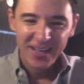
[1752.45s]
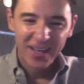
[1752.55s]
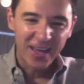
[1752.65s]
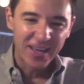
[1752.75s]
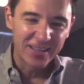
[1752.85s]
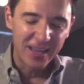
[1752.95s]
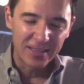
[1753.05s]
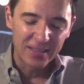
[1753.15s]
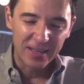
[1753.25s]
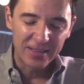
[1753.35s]
and
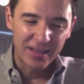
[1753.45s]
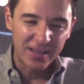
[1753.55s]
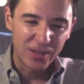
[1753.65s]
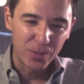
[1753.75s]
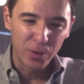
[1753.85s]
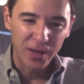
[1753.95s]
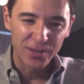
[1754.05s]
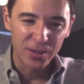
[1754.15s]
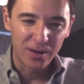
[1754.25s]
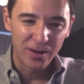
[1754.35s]
and and, and their brains
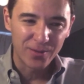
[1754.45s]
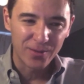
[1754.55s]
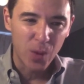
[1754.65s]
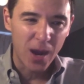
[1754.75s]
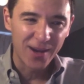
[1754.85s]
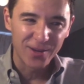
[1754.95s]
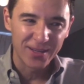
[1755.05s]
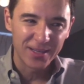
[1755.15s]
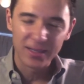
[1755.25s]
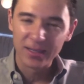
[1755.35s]
are, are wired in
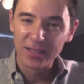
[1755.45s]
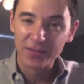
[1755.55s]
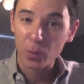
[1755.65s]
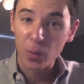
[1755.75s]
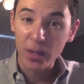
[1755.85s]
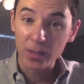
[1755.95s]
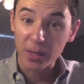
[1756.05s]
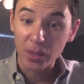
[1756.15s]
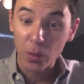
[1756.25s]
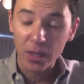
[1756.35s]
a, in a different way in
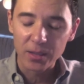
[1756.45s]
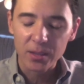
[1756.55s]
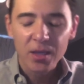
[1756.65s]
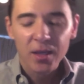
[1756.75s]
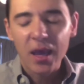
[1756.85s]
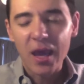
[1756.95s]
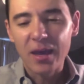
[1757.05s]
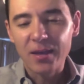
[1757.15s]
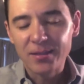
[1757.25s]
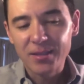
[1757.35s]
many ways.
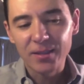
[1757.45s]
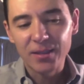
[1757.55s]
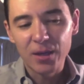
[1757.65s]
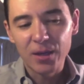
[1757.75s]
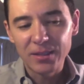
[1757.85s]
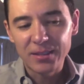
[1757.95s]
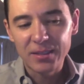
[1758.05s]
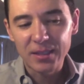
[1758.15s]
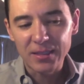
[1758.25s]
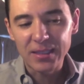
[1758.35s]
And you know
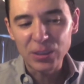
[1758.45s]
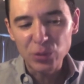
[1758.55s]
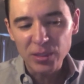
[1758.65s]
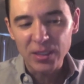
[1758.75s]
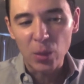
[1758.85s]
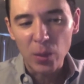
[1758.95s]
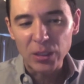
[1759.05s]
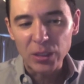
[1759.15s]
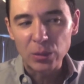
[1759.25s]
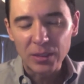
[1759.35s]
it's it's interesting when
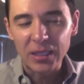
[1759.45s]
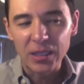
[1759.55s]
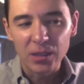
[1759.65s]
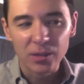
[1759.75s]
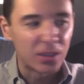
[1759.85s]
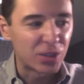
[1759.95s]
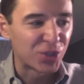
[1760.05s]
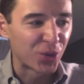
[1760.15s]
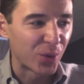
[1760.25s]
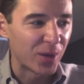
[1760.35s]
you hear these
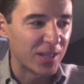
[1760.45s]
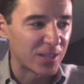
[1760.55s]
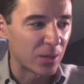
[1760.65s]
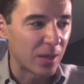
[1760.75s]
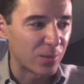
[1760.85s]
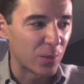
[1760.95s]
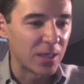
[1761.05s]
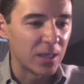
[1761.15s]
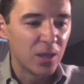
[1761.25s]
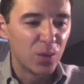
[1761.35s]
stories and, and
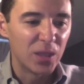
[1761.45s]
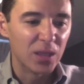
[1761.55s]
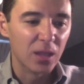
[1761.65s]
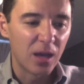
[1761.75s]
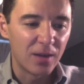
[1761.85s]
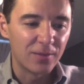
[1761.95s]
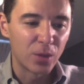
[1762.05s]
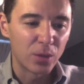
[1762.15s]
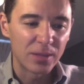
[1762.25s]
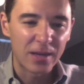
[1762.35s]
when when love
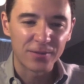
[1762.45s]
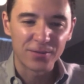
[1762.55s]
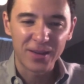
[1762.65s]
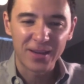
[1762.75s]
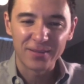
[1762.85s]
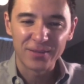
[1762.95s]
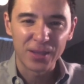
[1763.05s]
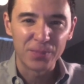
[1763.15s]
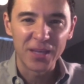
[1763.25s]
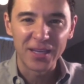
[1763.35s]
grows out of, of
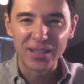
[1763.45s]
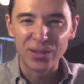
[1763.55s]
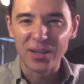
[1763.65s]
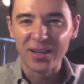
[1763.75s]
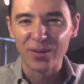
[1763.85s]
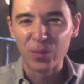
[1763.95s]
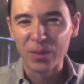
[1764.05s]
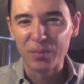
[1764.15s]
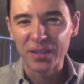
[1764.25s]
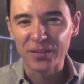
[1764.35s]
something and you hear
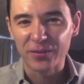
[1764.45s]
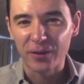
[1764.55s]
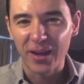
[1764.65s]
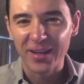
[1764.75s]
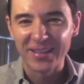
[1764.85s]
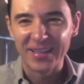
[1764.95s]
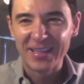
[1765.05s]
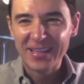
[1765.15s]
one best friend and they